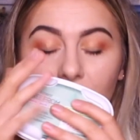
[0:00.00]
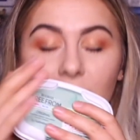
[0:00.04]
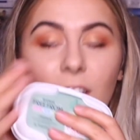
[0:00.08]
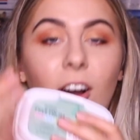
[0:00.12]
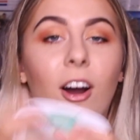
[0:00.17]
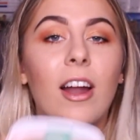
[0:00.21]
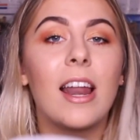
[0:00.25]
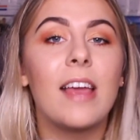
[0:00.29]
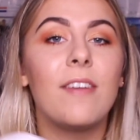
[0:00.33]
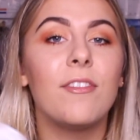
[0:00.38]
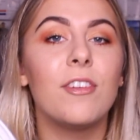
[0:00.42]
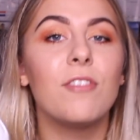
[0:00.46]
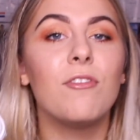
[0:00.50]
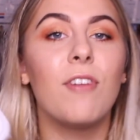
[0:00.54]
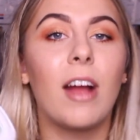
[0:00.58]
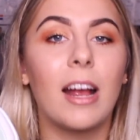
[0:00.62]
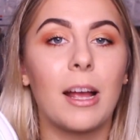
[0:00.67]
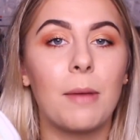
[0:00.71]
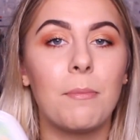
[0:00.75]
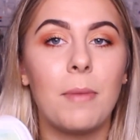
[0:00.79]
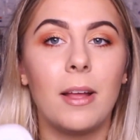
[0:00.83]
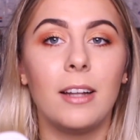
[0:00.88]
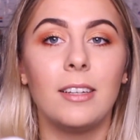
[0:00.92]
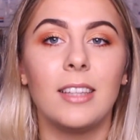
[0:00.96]
I can't even
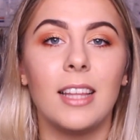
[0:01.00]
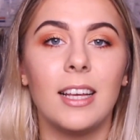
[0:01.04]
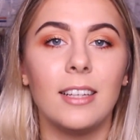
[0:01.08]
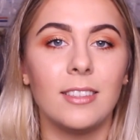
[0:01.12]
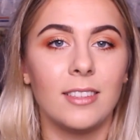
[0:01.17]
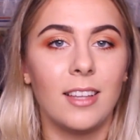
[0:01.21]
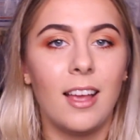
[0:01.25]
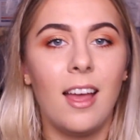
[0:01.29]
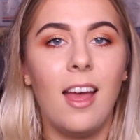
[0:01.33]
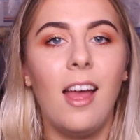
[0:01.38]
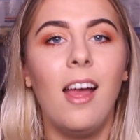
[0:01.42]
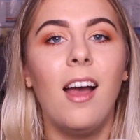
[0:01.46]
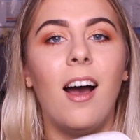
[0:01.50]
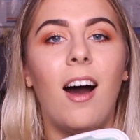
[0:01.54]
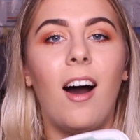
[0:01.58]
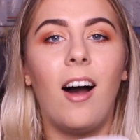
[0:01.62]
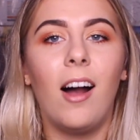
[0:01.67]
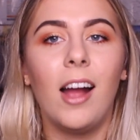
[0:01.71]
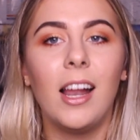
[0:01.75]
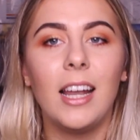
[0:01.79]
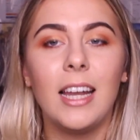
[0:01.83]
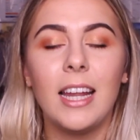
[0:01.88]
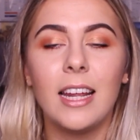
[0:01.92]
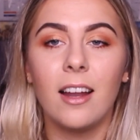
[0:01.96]
recommend this
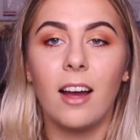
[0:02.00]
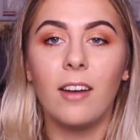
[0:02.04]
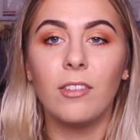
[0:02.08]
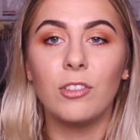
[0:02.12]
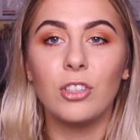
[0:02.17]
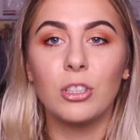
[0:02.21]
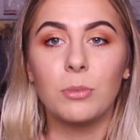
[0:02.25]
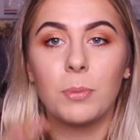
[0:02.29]
highly enough,